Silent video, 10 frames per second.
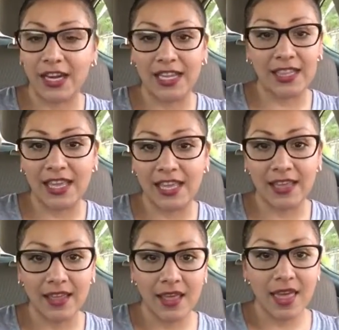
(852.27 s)

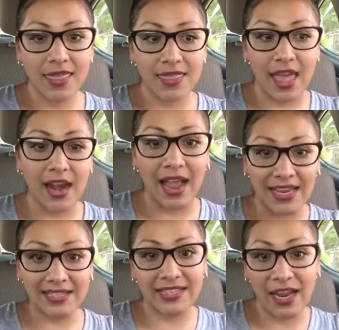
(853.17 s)
anything that
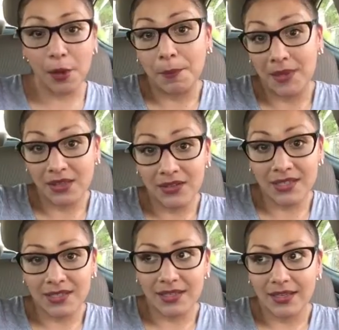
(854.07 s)
I didn't help
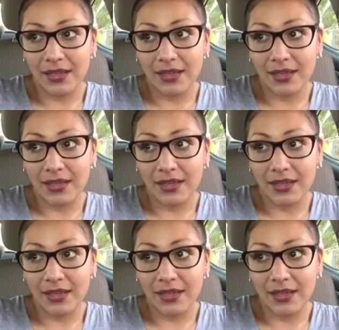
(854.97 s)
build,